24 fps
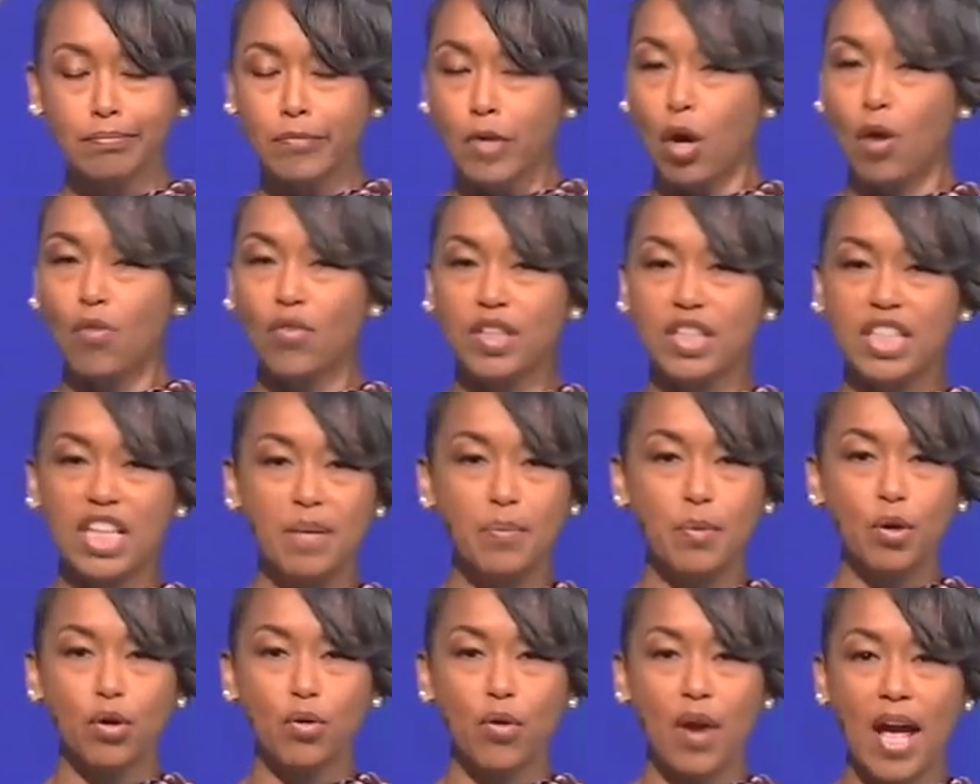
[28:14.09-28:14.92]
Over
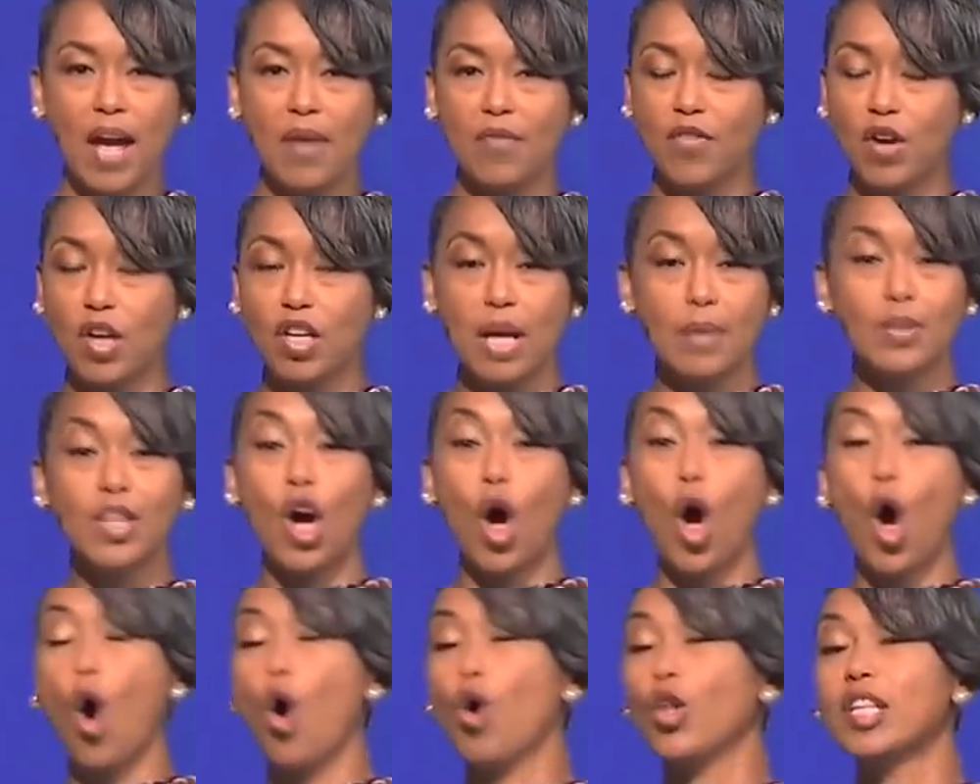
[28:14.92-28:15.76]
Democrat, the
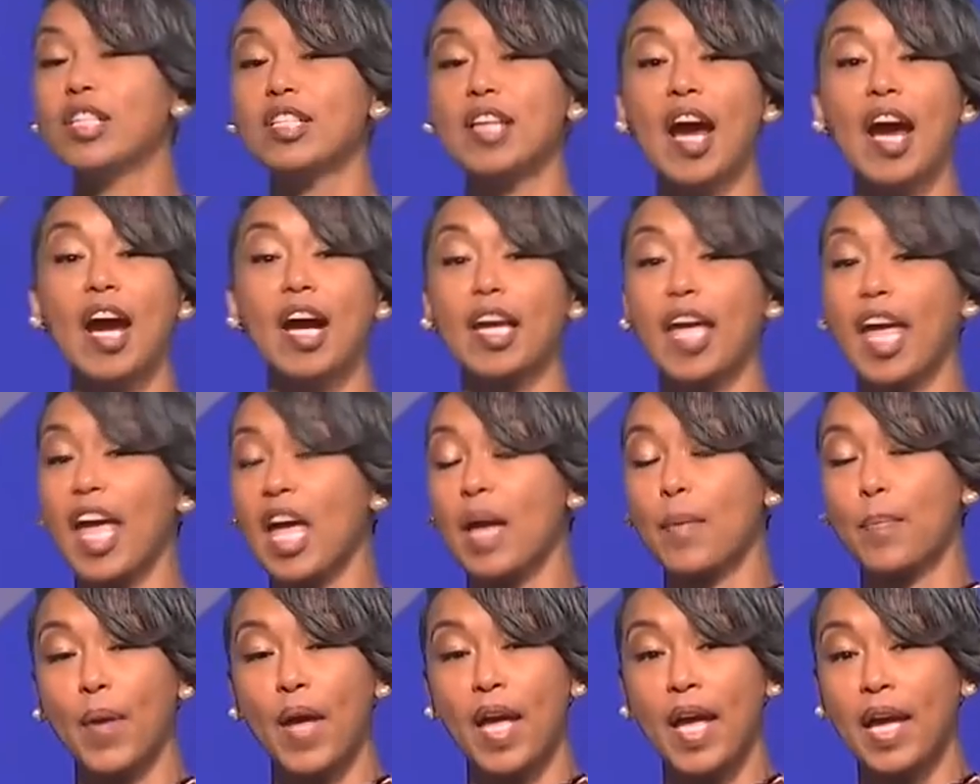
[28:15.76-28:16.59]
whole entire
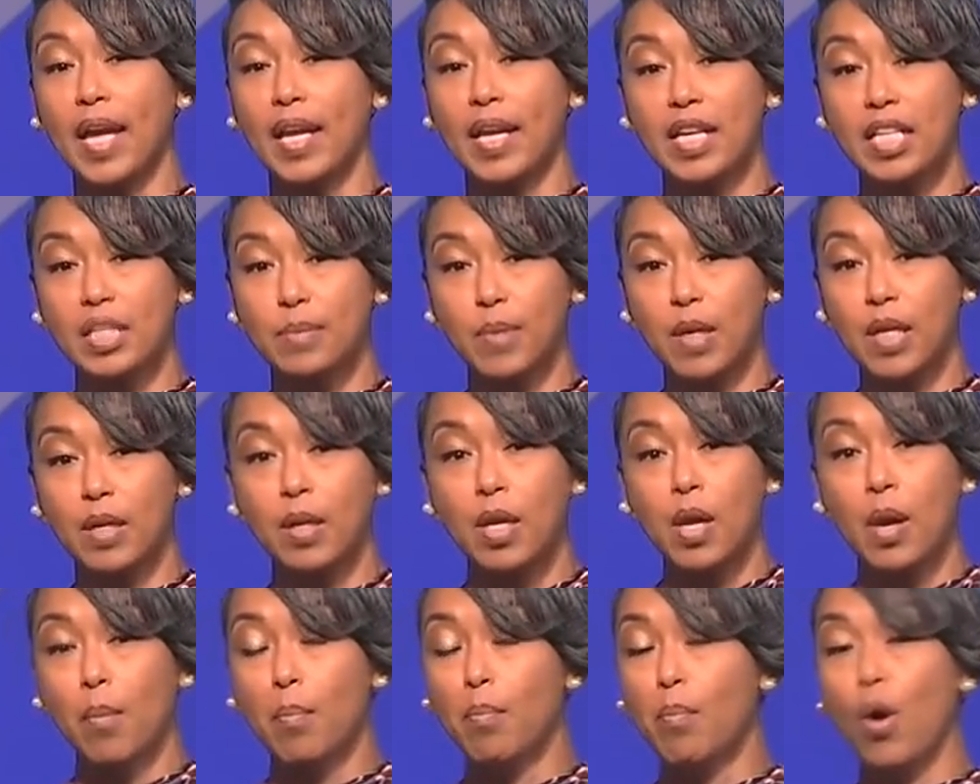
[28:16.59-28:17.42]
campaign has been
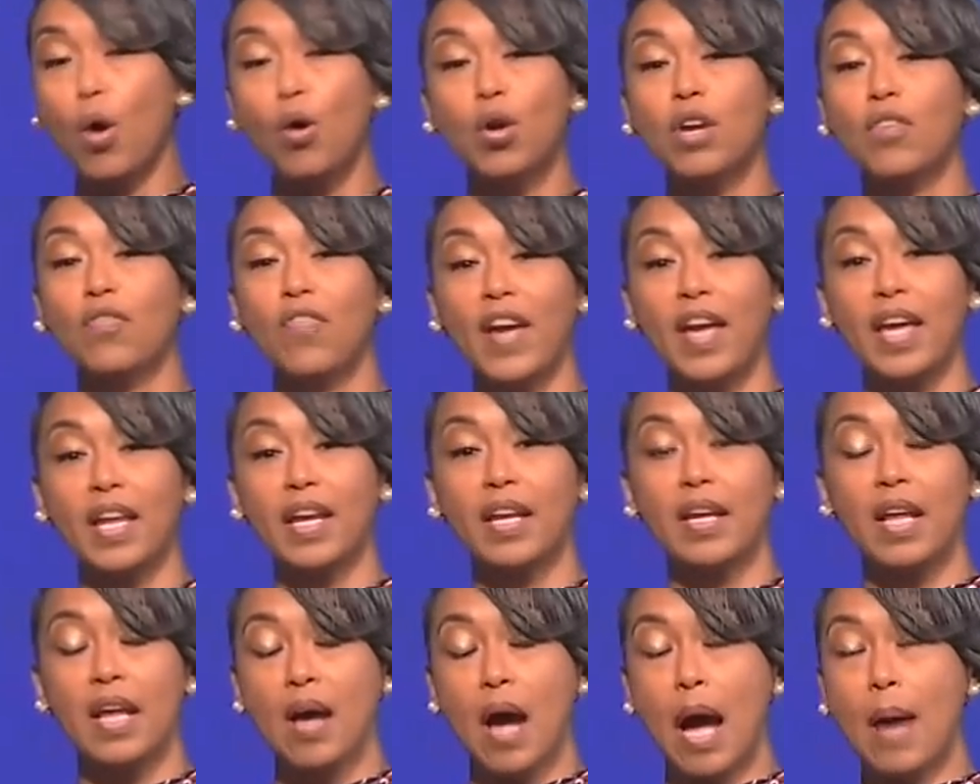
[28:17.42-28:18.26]

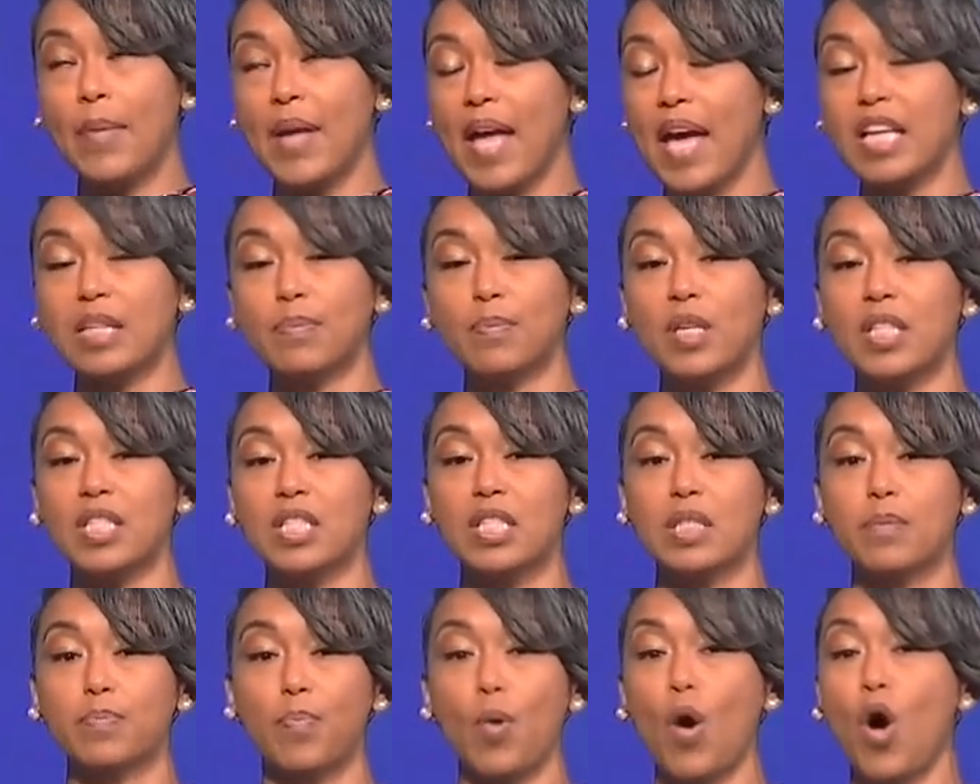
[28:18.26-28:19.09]
motivated, has been
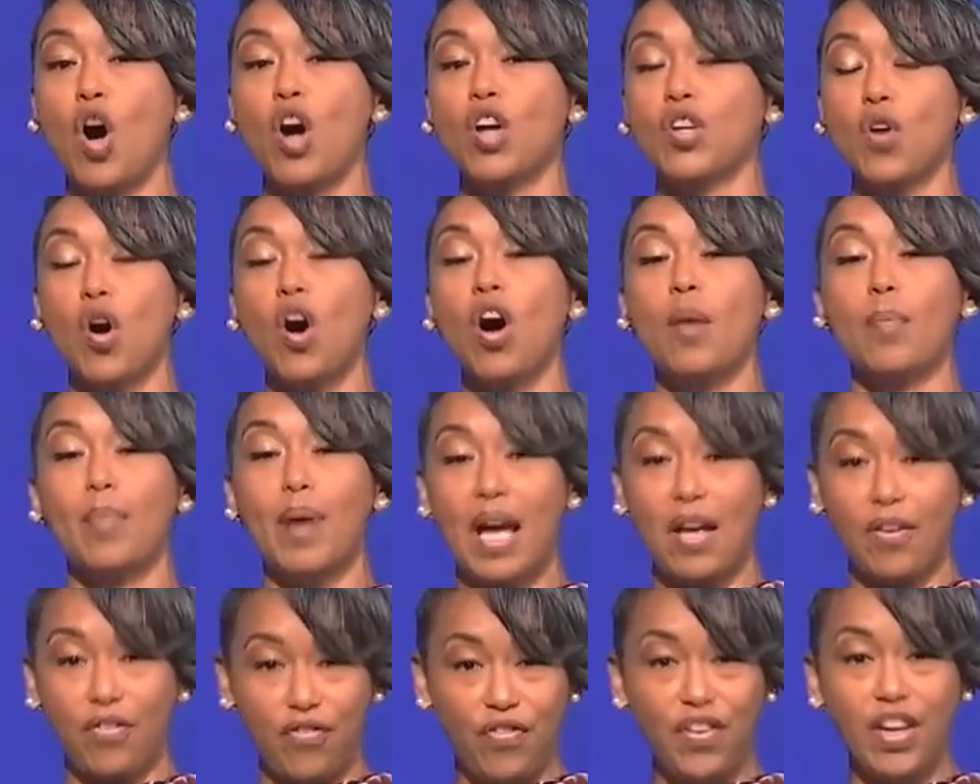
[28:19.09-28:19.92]
spawned on
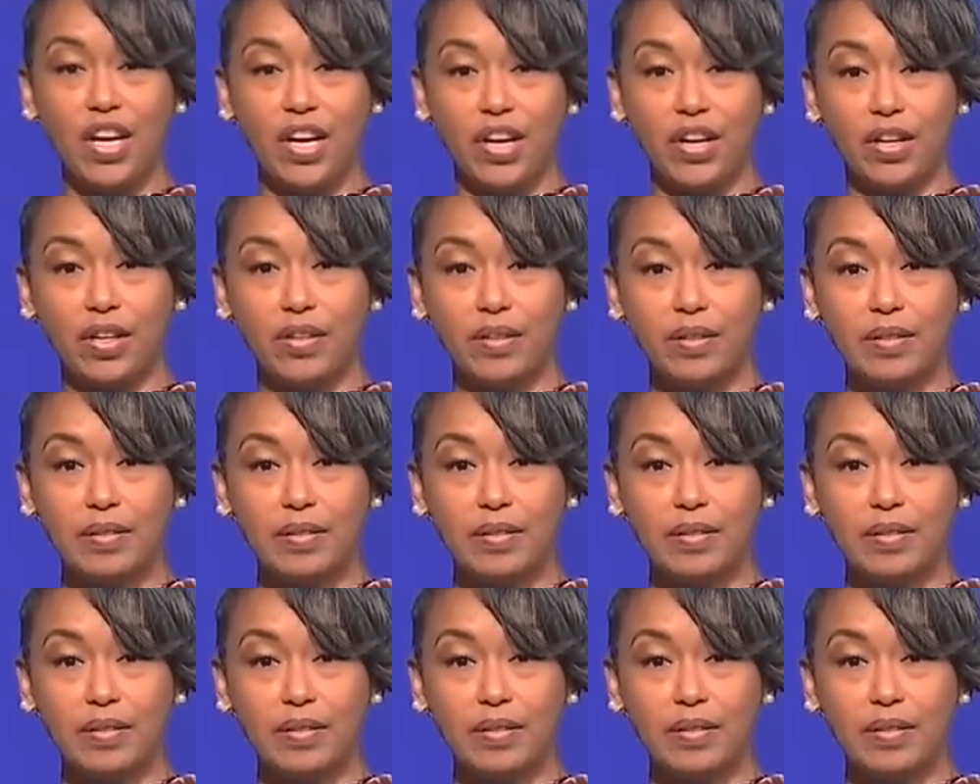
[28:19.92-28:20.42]
by fear.